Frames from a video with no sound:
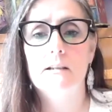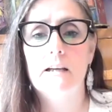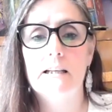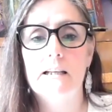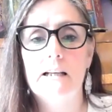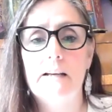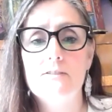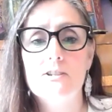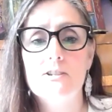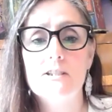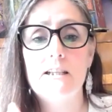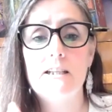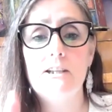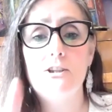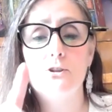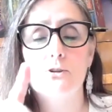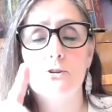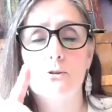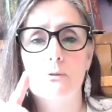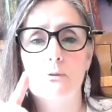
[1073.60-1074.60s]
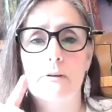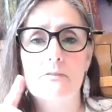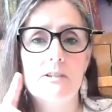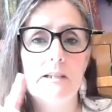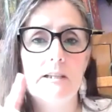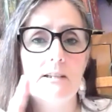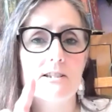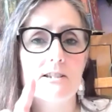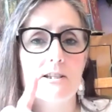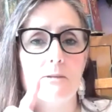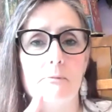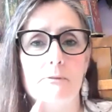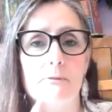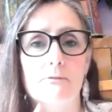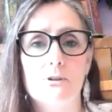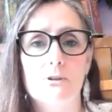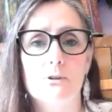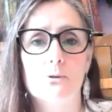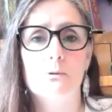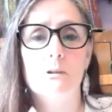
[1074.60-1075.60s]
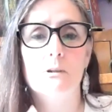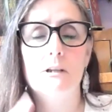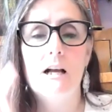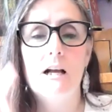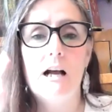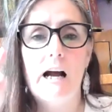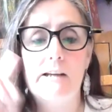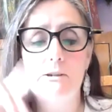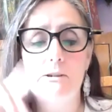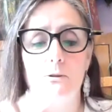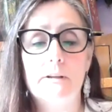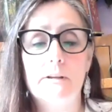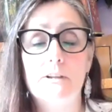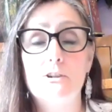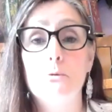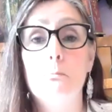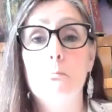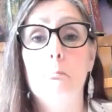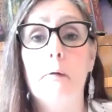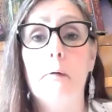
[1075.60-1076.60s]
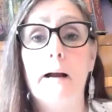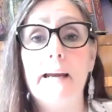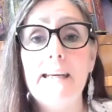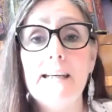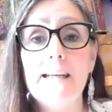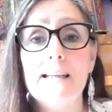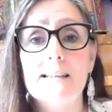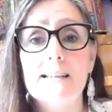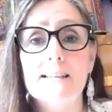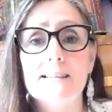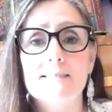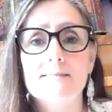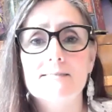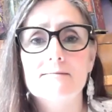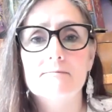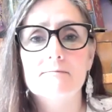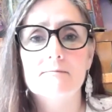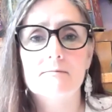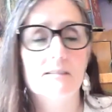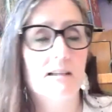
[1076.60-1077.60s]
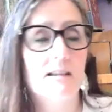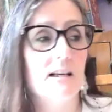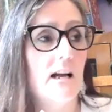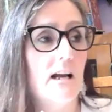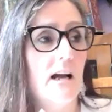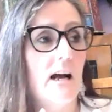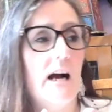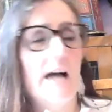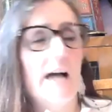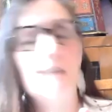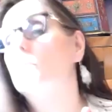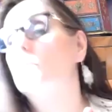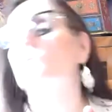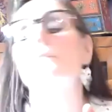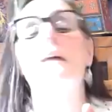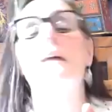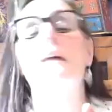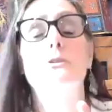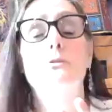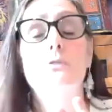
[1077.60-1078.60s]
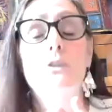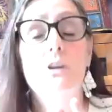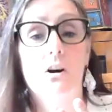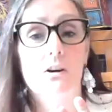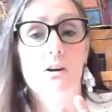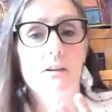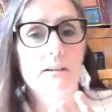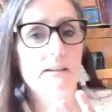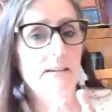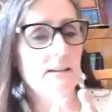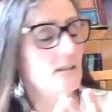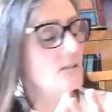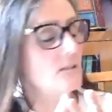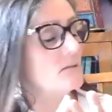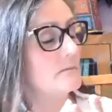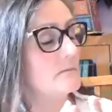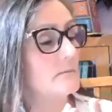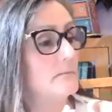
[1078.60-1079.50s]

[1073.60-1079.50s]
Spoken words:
And I've seen some of you. I know that you bike. I know that you garden.